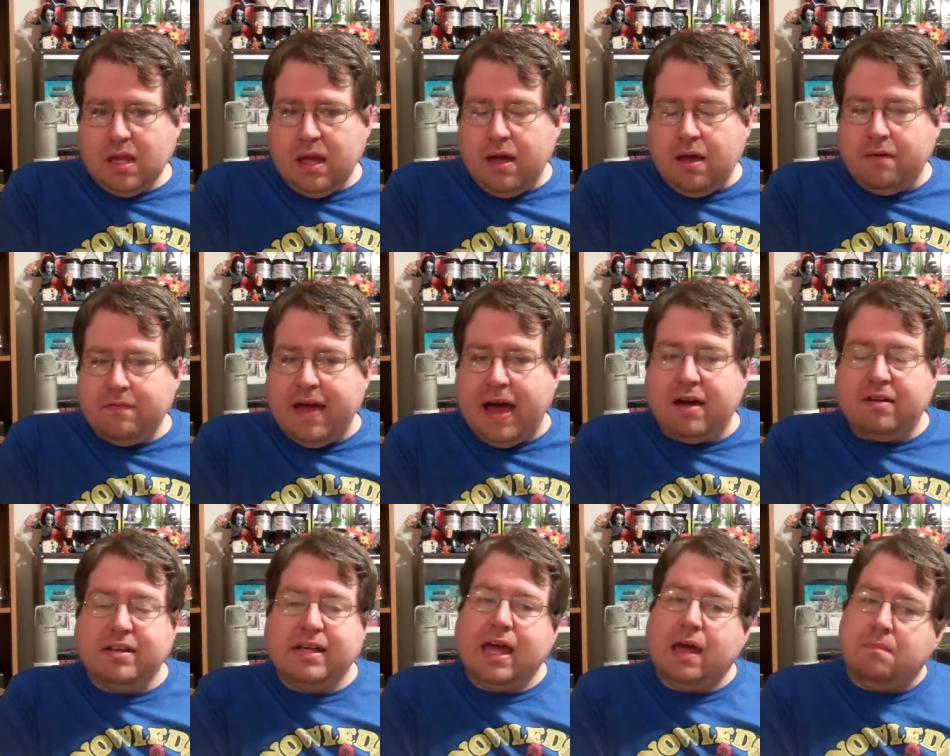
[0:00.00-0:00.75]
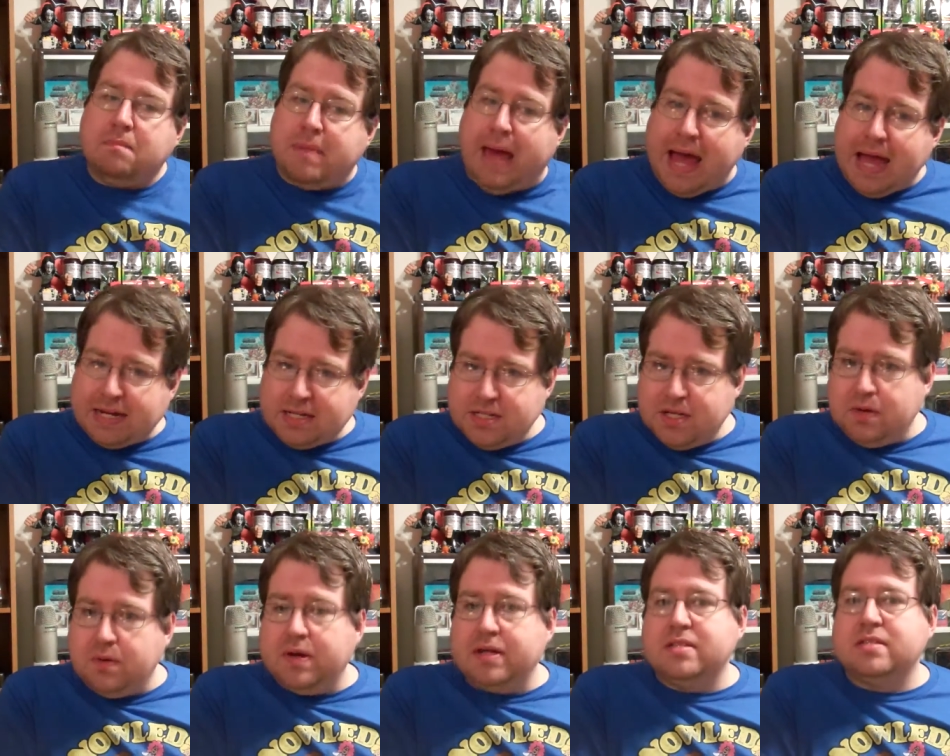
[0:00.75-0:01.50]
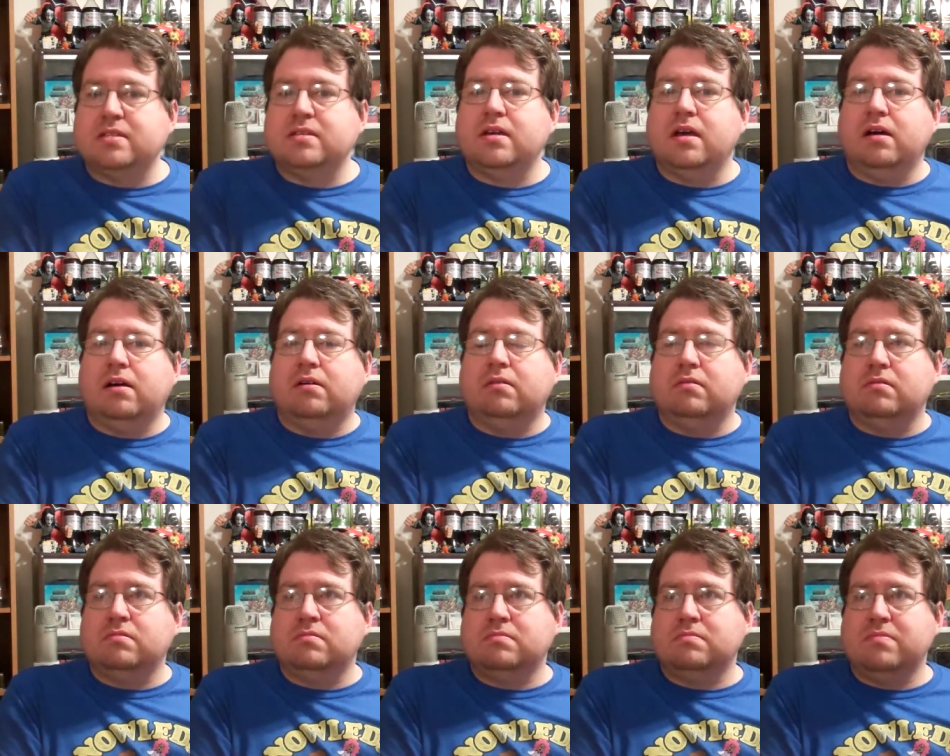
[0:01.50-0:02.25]
of how to get back to it.
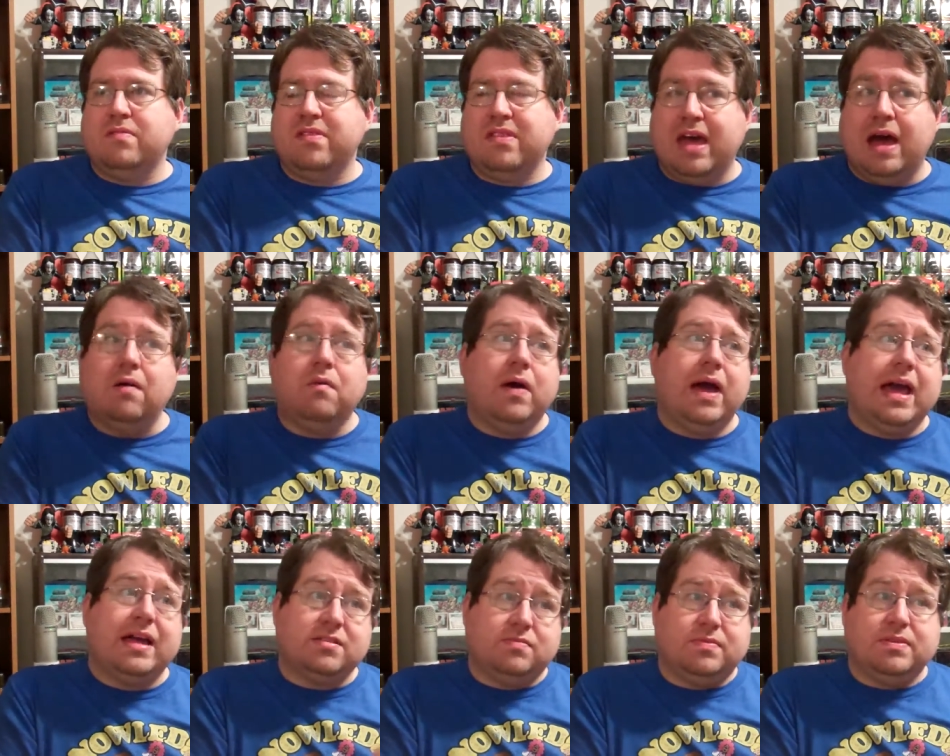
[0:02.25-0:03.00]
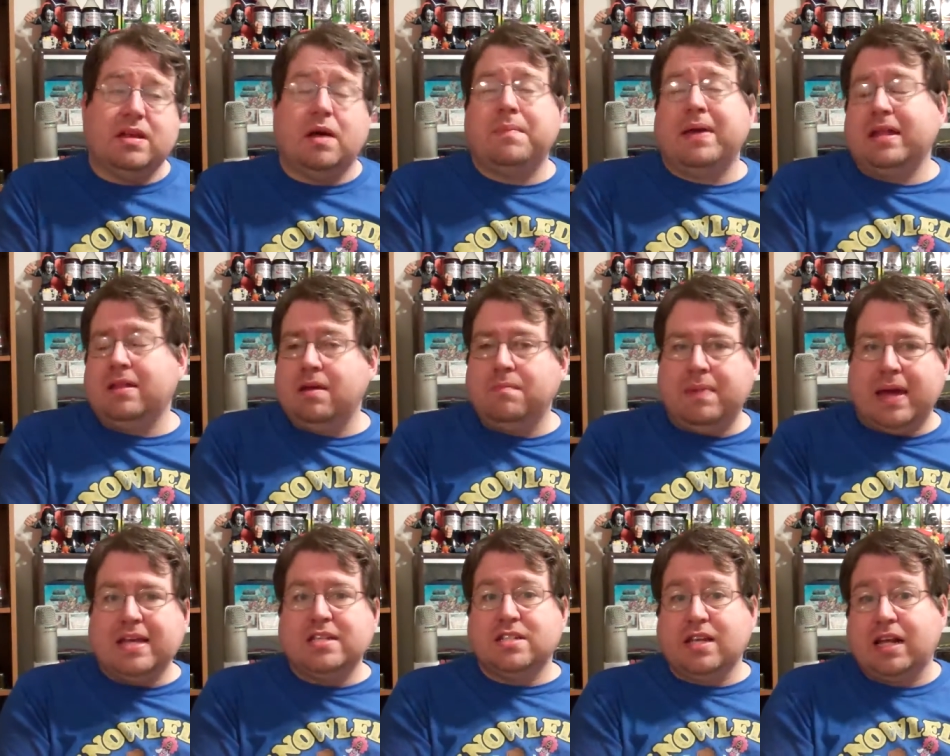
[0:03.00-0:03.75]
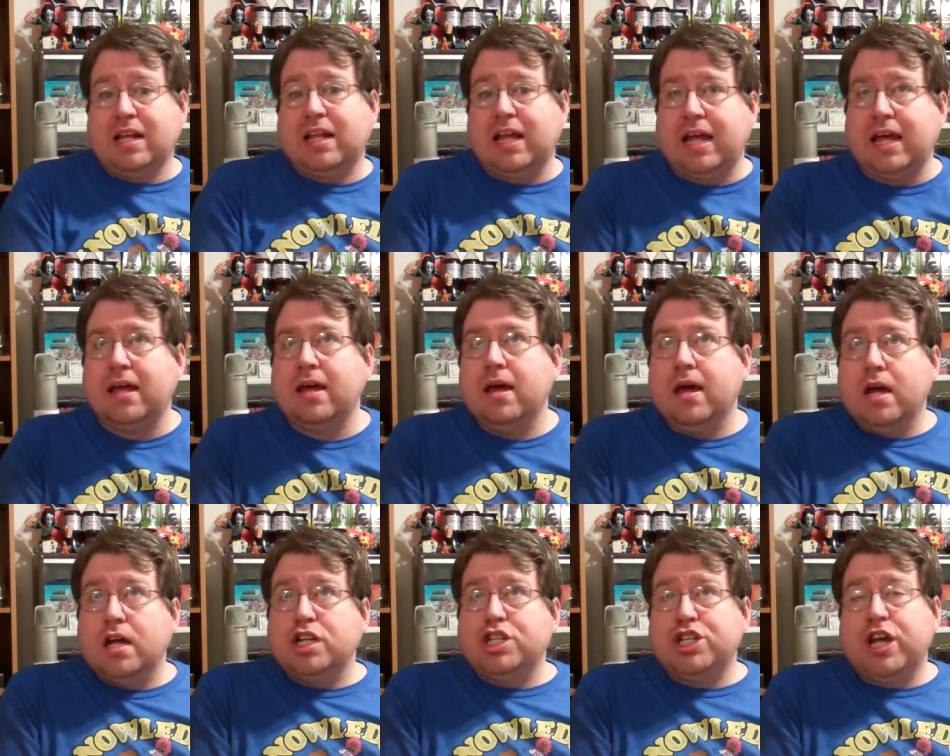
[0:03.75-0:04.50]
So that way, as a I mean, they basically
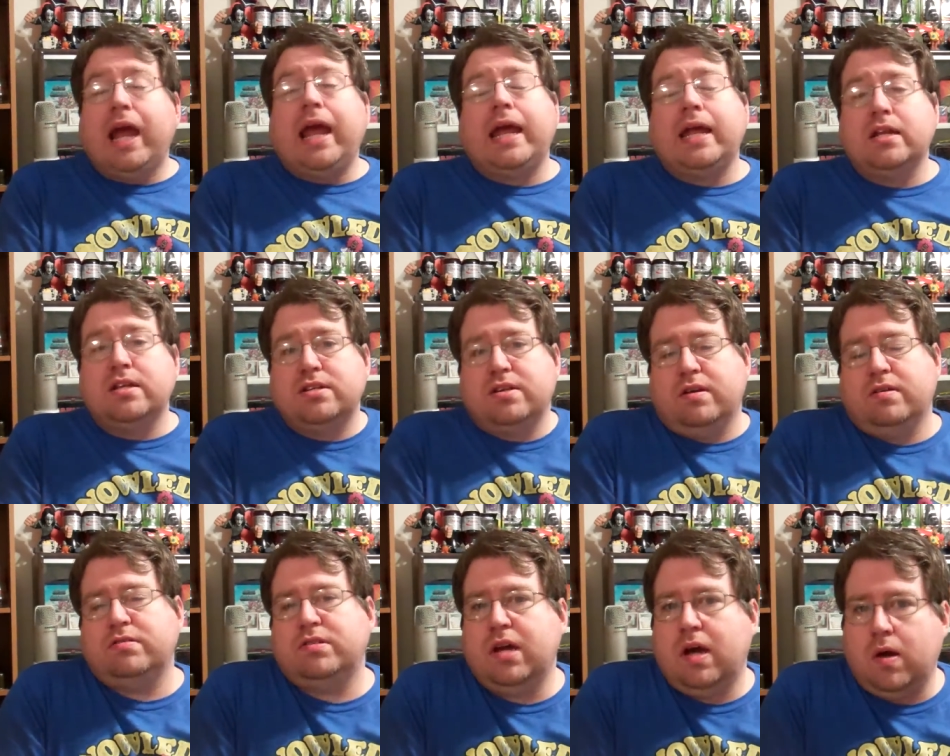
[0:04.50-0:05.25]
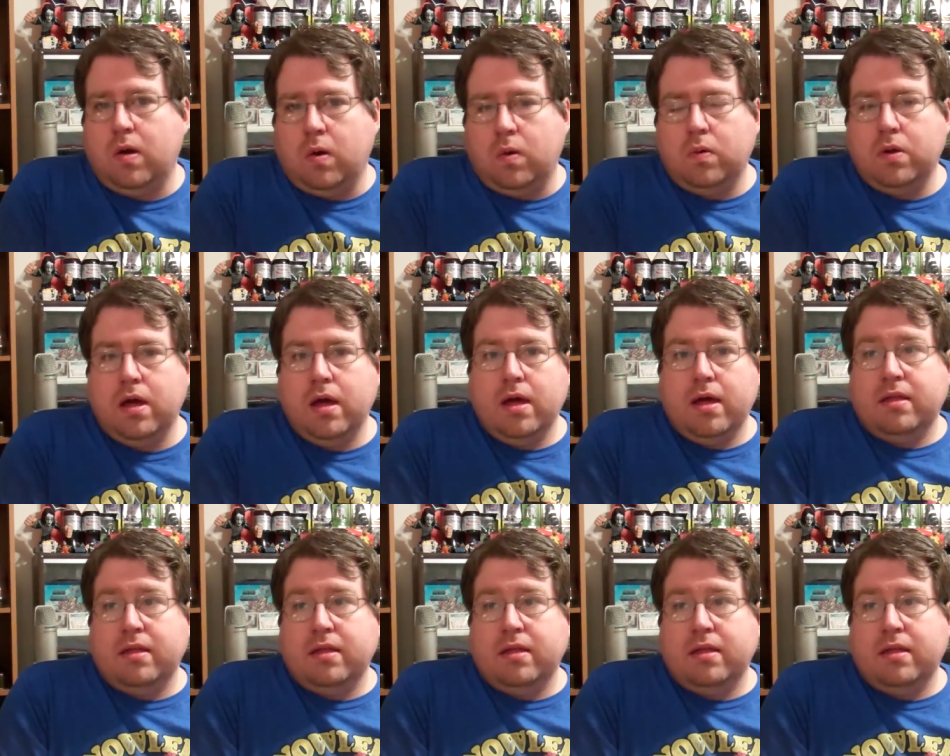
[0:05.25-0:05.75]
change their tone.